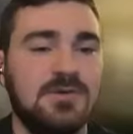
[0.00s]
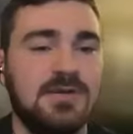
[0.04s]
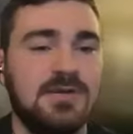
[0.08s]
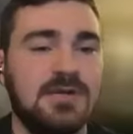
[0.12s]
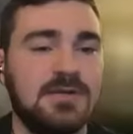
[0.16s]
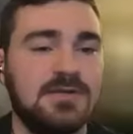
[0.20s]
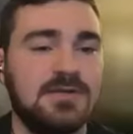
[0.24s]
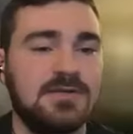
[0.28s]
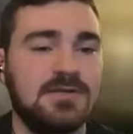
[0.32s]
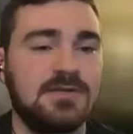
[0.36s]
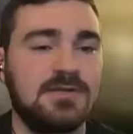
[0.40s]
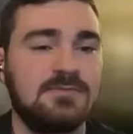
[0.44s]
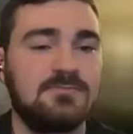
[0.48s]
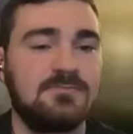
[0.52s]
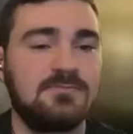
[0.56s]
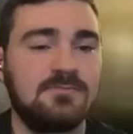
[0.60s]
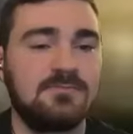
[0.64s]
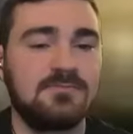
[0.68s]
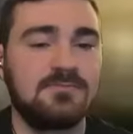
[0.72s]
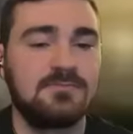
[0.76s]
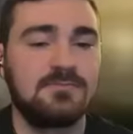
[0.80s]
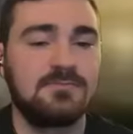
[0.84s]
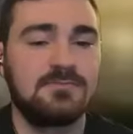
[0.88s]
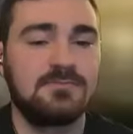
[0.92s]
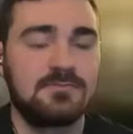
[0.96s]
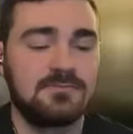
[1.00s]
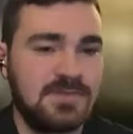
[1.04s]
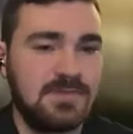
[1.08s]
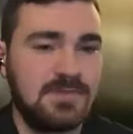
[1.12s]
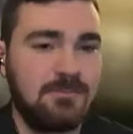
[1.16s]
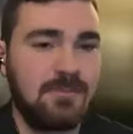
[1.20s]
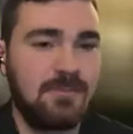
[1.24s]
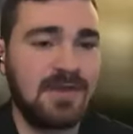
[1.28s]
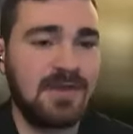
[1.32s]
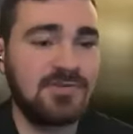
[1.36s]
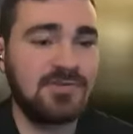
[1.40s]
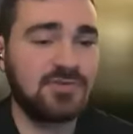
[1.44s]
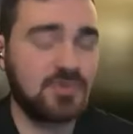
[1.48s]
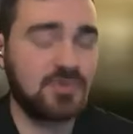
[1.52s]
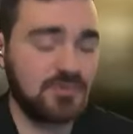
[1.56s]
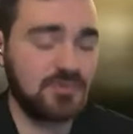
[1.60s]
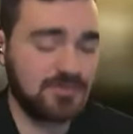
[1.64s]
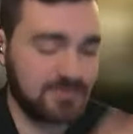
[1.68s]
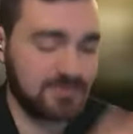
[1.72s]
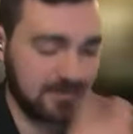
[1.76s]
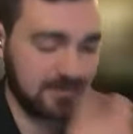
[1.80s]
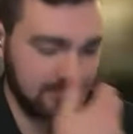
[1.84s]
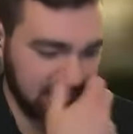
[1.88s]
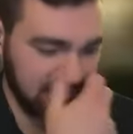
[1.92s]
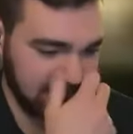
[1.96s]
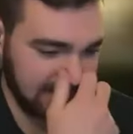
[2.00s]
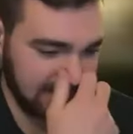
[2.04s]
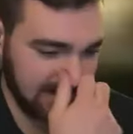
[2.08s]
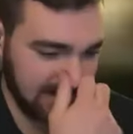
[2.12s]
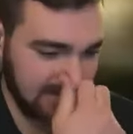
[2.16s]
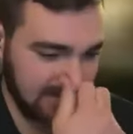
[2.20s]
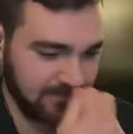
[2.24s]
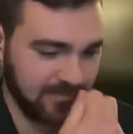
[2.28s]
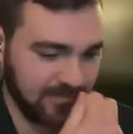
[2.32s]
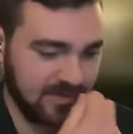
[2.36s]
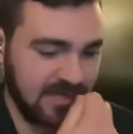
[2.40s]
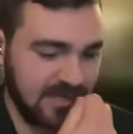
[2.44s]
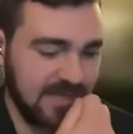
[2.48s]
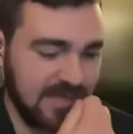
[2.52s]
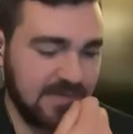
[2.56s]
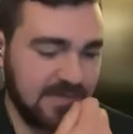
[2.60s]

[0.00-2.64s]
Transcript: 2019. Maestro was probably my number